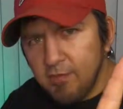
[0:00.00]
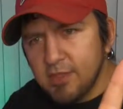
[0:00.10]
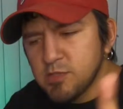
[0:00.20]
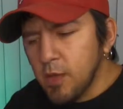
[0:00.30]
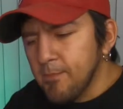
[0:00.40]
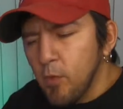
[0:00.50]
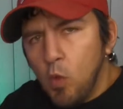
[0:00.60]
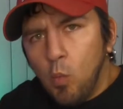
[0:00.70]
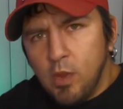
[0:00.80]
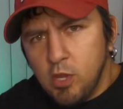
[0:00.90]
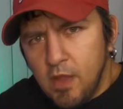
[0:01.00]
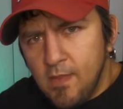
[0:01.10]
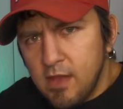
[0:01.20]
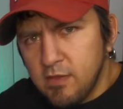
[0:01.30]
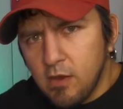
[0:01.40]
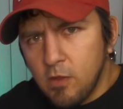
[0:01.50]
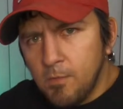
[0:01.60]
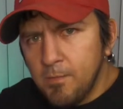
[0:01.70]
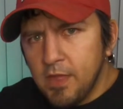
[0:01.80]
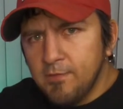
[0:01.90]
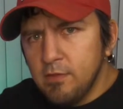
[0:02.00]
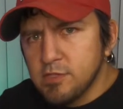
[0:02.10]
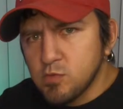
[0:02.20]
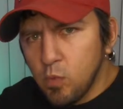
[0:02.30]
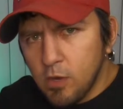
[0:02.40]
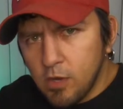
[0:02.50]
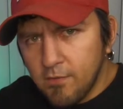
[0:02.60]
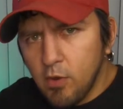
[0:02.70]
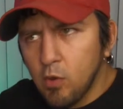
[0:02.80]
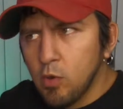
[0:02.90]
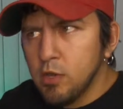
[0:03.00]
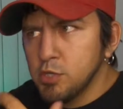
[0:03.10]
of it this way. When you're in that tunnel, if you swerve or you